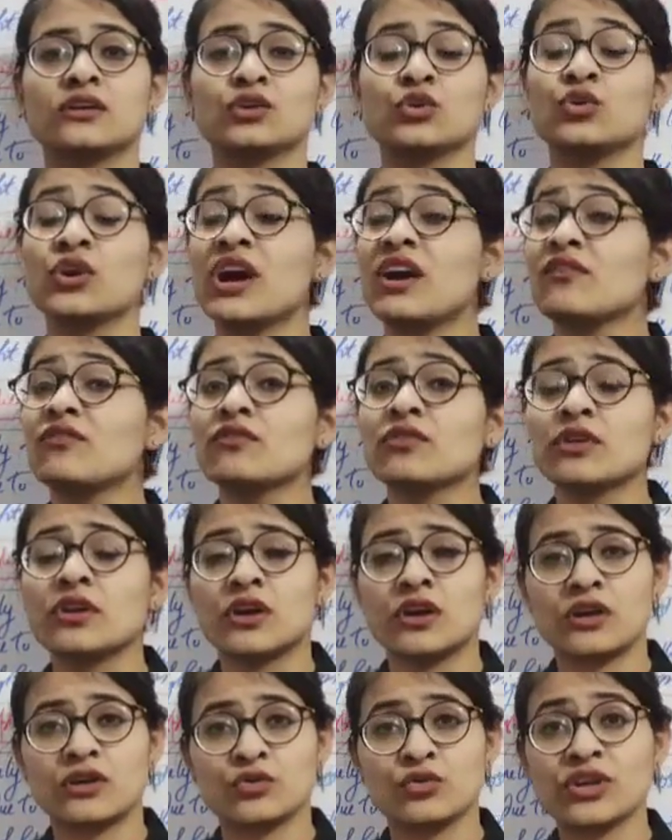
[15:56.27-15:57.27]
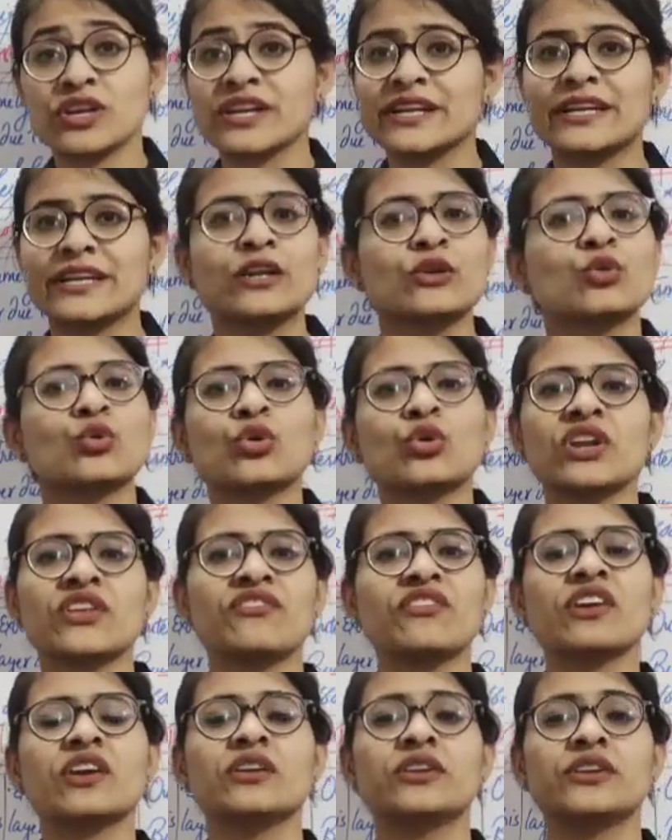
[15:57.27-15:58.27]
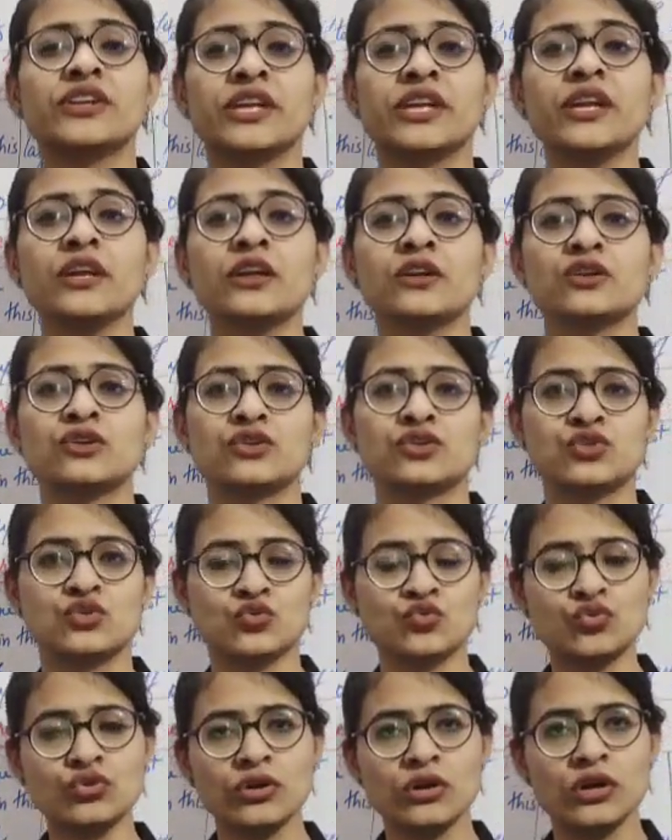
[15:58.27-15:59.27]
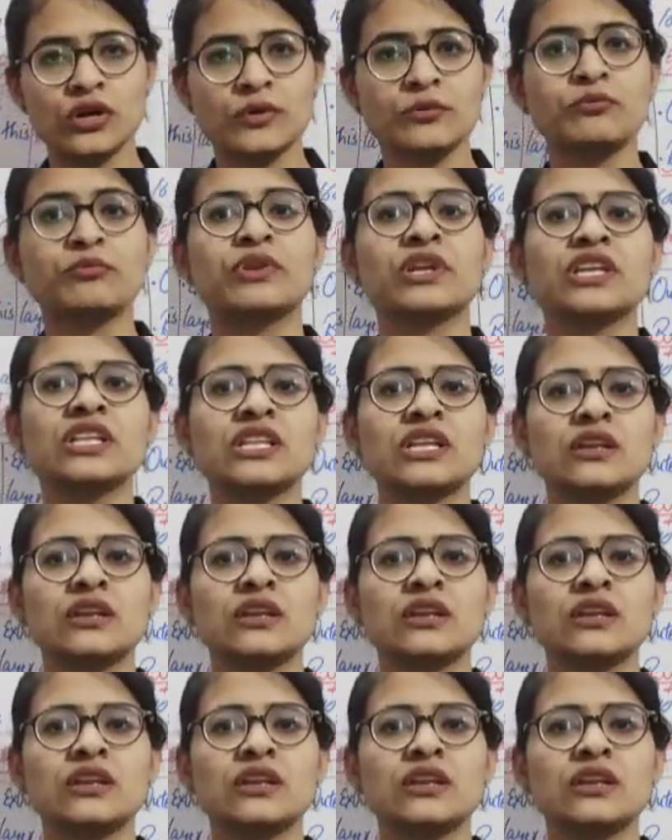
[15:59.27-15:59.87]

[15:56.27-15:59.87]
you are getting no difficulty to breathe